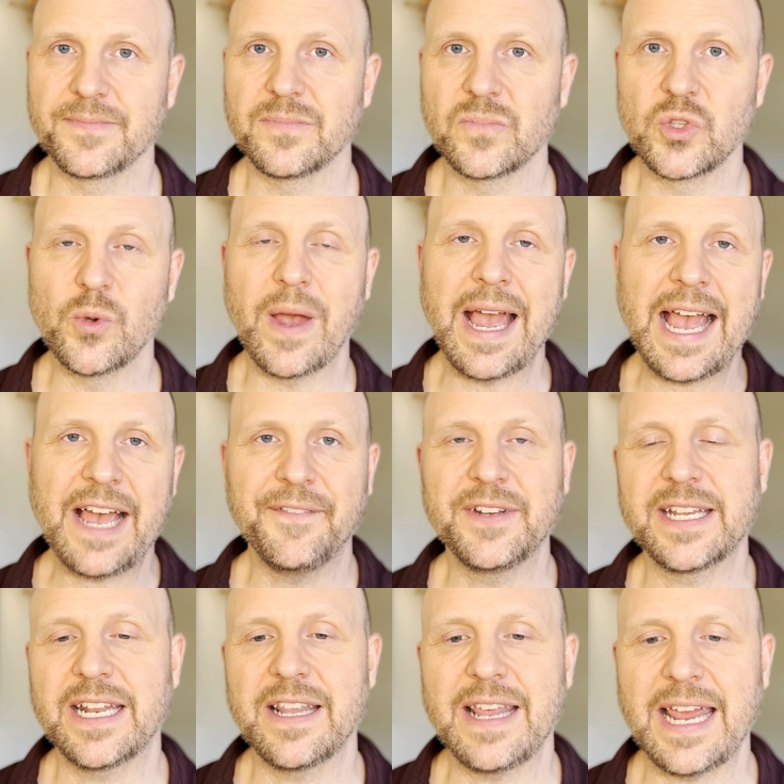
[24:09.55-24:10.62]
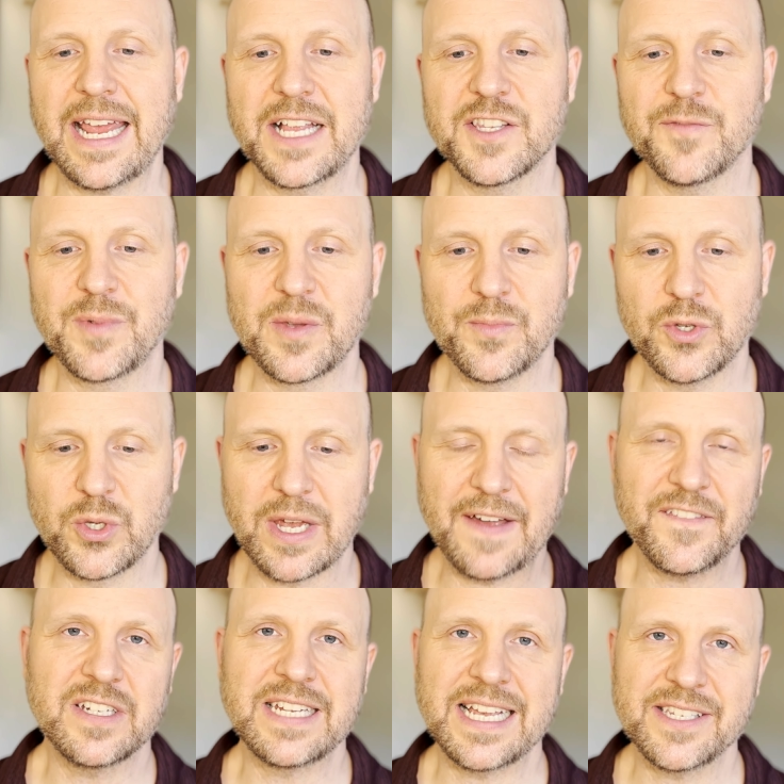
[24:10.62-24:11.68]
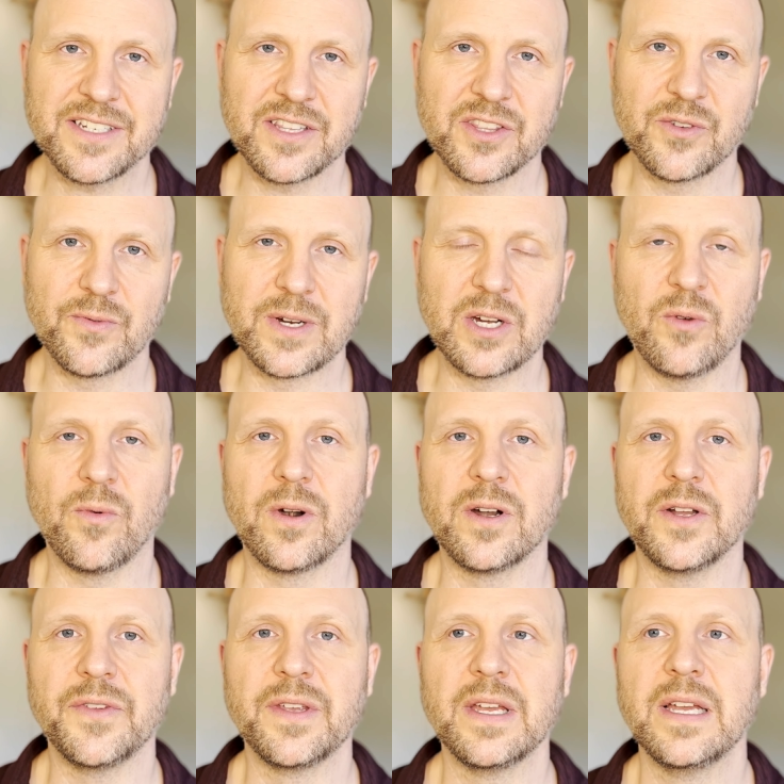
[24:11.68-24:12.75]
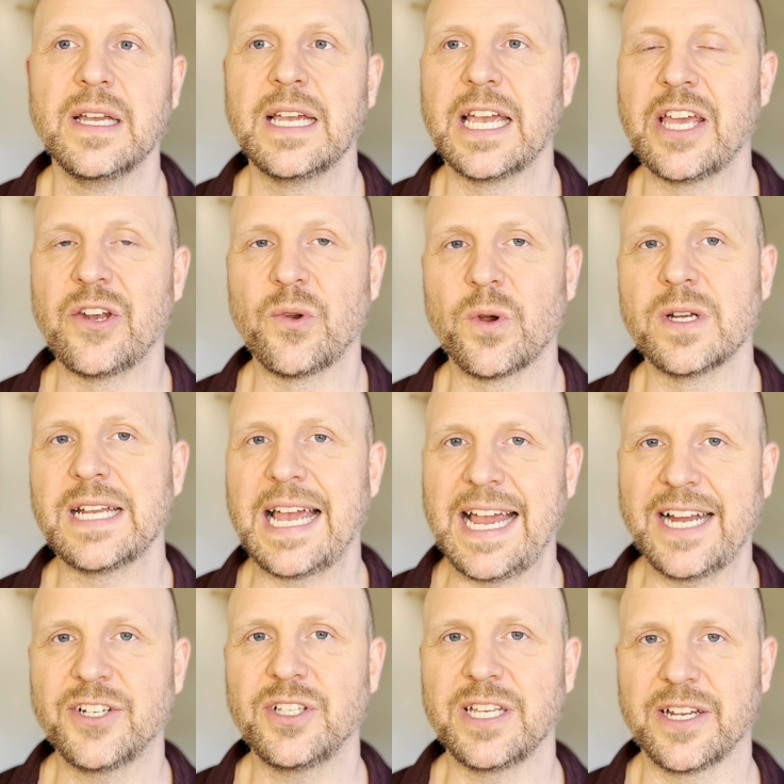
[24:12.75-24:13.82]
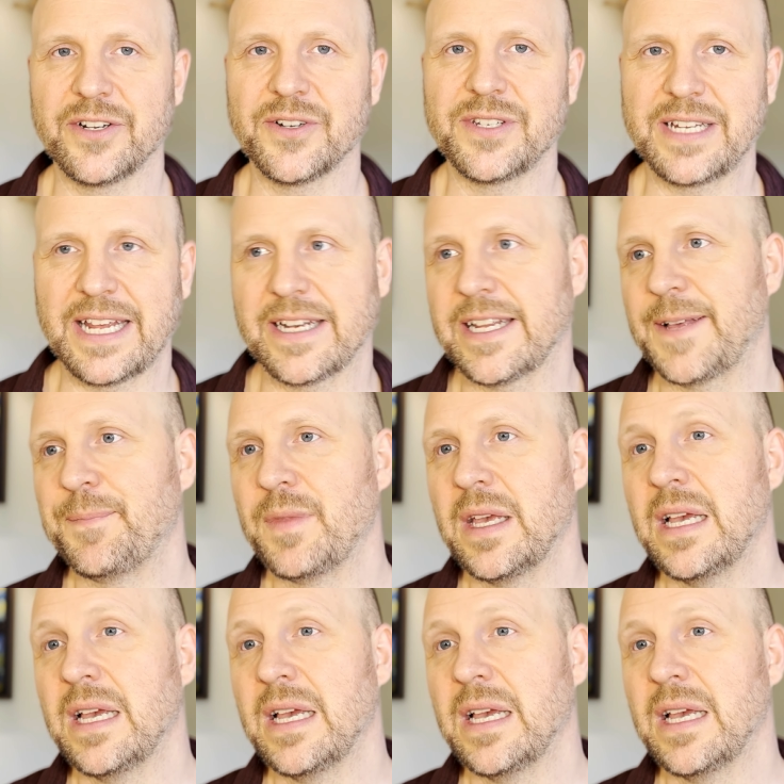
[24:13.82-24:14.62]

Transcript: You have to get it in the hands of people. You have to test it in the real world in order to actually understand it.